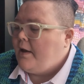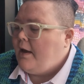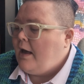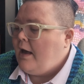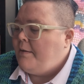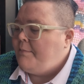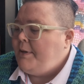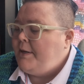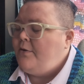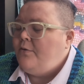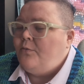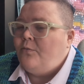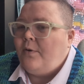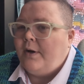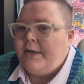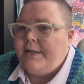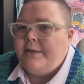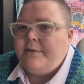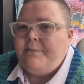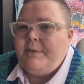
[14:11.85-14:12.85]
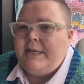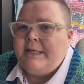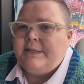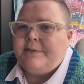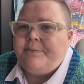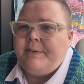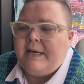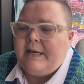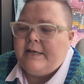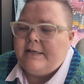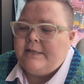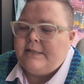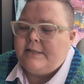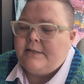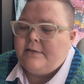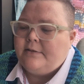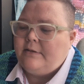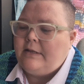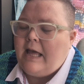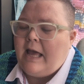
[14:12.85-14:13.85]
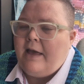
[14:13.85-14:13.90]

I mean, one of them is because